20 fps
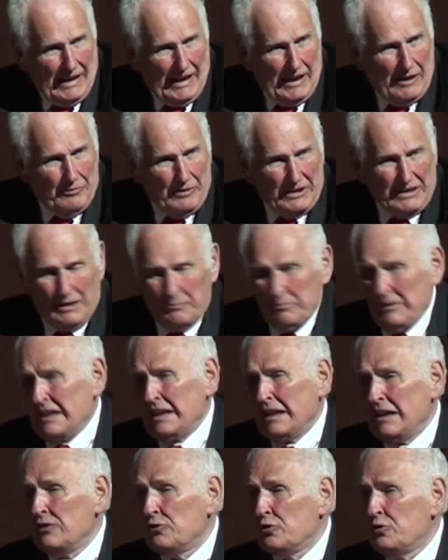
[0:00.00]
and what the
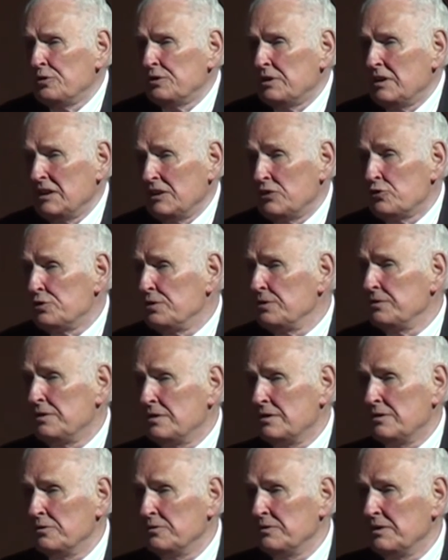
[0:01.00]
market could and should
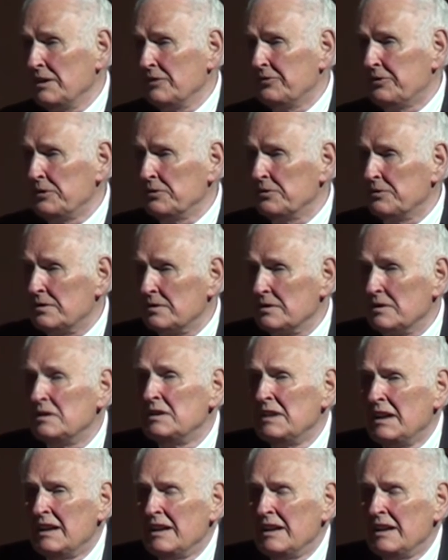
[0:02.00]
do in the future